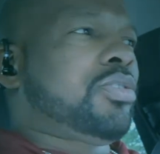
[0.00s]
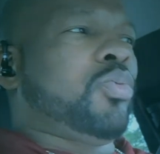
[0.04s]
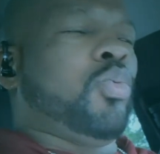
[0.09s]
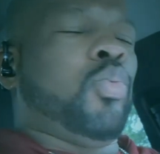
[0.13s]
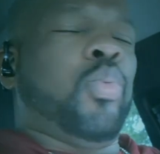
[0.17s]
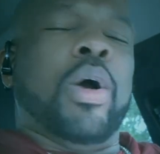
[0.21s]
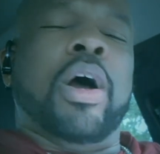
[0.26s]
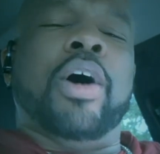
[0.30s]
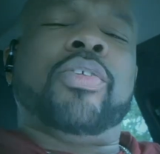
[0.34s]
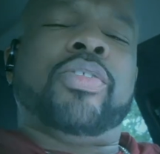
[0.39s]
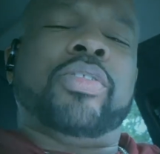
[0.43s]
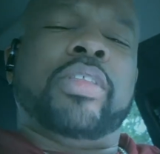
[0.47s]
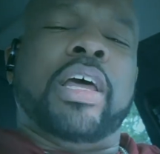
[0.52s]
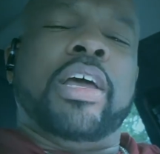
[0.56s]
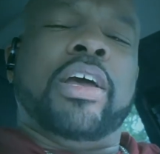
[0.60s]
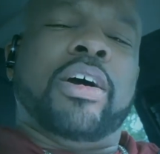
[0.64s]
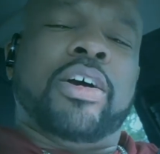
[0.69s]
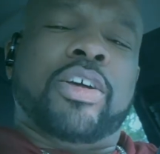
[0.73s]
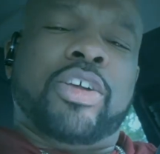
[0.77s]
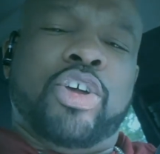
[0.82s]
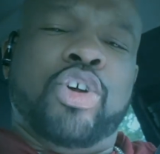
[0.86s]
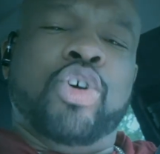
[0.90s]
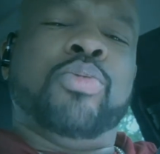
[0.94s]
wealth they
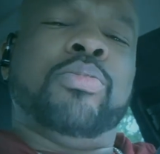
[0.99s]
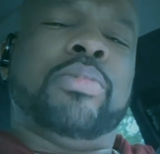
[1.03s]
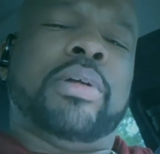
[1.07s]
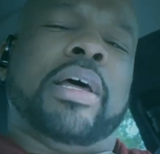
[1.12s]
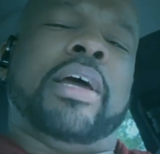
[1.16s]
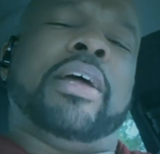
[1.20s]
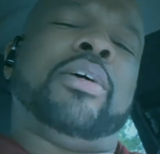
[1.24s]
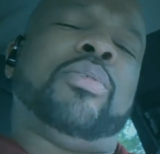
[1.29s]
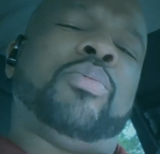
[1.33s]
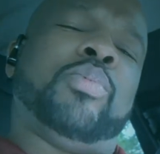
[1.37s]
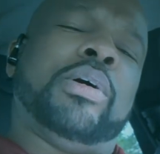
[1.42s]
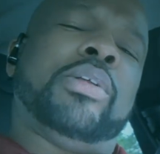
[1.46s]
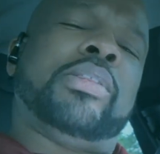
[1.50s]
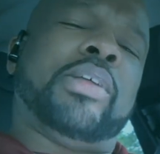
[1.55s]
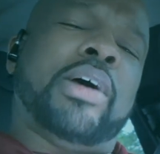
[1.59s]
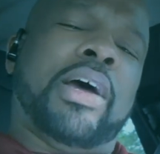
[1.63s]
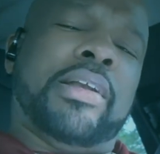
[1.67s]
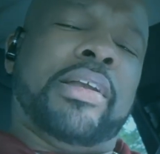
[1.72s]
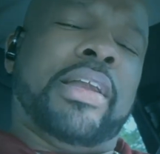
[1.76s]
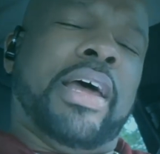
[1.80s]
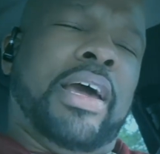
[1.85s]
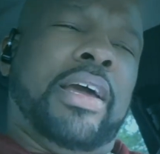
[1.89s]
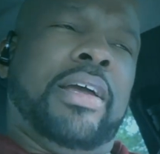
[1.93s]
accumulated with
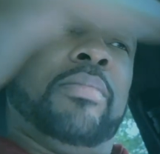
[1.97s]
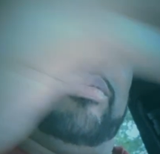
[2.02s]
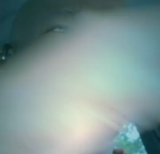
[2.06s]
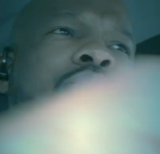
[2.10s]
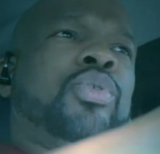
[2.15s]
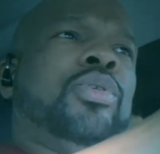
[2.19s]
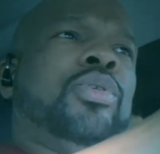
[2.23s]
that name,